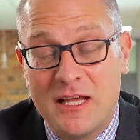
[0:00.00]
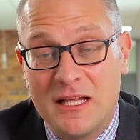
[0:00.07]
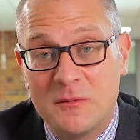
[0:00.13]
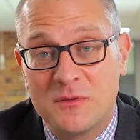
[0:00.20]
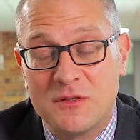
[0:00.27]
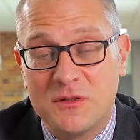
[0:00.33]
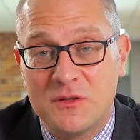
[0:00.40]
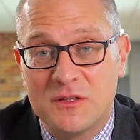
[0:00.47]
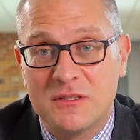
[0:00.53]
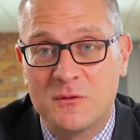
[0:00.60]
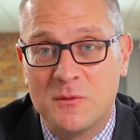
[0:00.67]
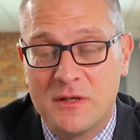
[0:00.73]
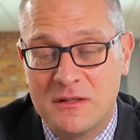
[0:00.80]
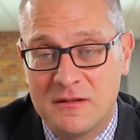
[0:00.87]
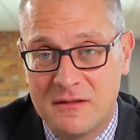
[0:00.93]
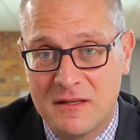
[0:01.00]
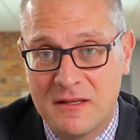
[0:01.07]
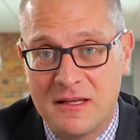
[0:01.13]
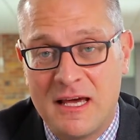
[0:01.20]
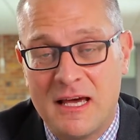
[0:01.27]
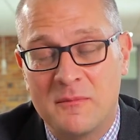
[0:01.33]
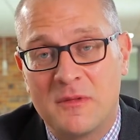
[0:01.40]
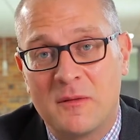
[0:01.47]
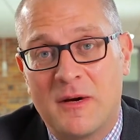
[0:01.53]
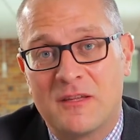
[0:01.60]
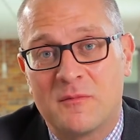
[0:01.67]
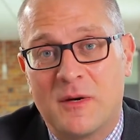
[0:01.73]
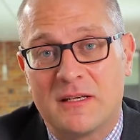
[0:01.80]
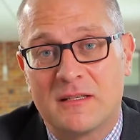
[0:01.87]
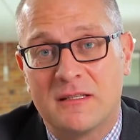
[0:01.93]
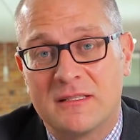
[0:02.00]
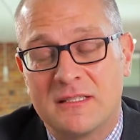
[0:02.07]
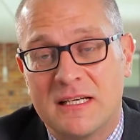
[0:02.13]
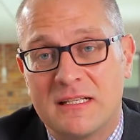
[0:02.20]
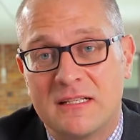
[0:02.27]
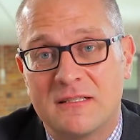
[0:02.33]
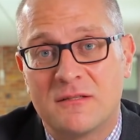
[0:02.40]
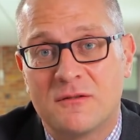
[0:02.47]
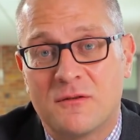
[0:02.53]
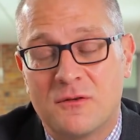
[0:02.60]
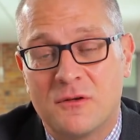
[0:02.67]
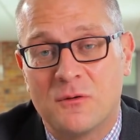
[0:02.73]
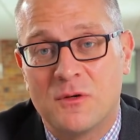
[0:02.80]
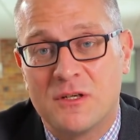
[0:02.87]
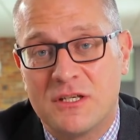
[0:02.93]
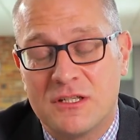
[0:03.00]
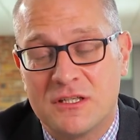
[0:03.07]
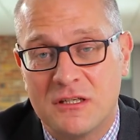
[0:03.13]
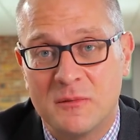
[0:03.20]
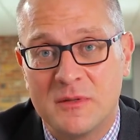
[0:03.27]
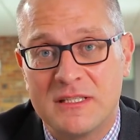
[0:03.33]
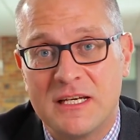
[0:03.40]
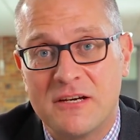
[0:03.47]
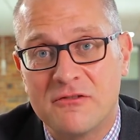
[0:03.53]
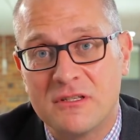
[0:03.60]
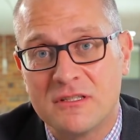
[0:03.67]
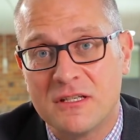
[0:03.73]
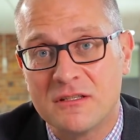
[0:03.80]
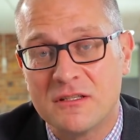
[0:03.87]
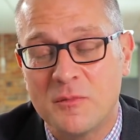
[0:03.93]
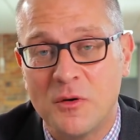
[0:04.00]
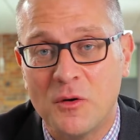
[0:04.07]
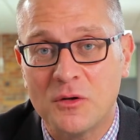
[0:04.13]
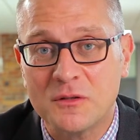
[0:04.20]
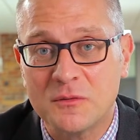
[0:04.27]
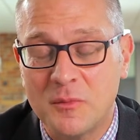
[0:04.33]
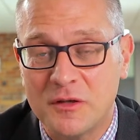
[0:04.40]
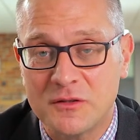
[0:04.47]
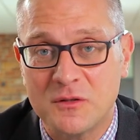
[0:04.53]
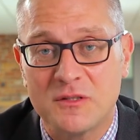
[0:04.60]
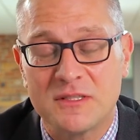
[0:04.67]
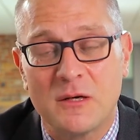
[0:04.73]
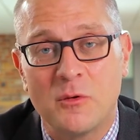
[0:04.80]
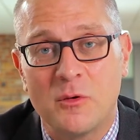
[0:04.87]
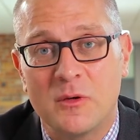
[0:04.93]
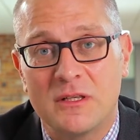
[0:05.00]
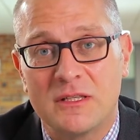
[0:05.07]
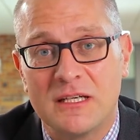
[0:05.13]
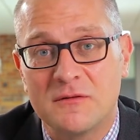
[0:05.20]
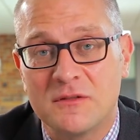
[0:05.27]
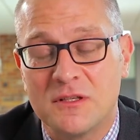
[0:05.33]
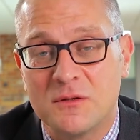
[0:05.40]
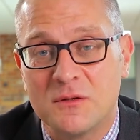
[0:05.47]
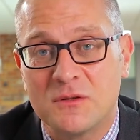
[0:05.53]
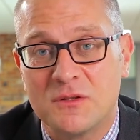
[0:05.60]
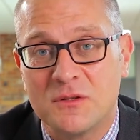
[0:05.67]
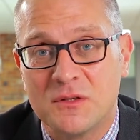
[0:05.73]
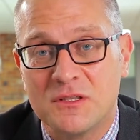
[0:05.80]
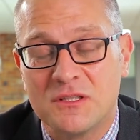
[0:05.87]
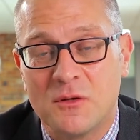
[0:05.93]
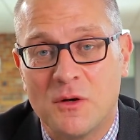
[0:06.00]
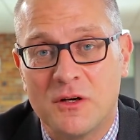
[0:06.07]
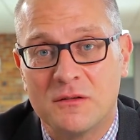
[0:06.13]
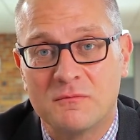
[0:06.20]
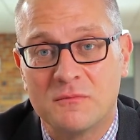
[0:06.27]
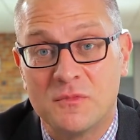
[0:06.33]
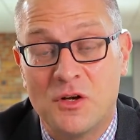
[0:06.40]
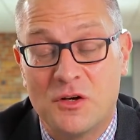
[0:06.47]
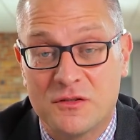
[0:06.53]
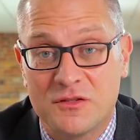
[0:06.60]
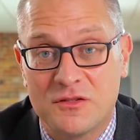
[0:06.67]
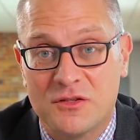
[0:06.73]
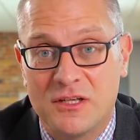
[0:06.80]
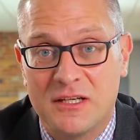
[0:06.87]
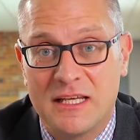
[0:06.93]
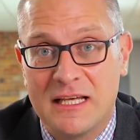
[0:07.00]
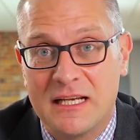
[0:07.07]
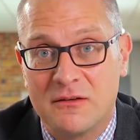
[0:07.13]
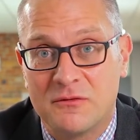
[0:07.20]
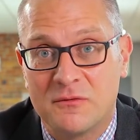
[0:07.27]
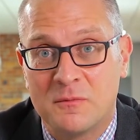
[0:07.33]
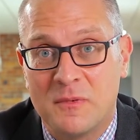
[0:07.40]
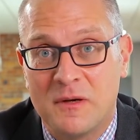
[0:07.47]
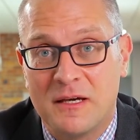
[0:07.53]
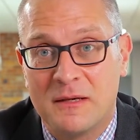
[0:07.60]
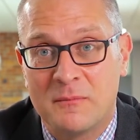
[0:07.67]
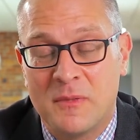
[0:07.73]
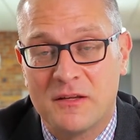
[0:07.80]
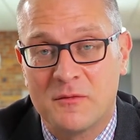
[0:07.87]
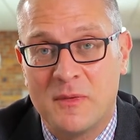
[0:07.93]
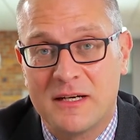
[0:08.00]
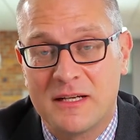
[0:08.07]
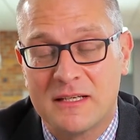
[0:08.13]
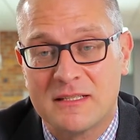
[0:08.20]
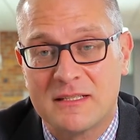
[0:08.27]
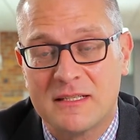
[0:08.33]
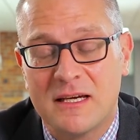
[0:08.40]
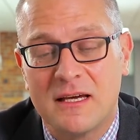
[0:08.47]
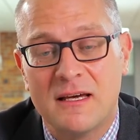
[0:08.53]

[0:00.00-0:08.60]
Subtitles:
help students with the mathematical skills through additional materials and support modules that we will give to those students who are not studying A-level Mathematics.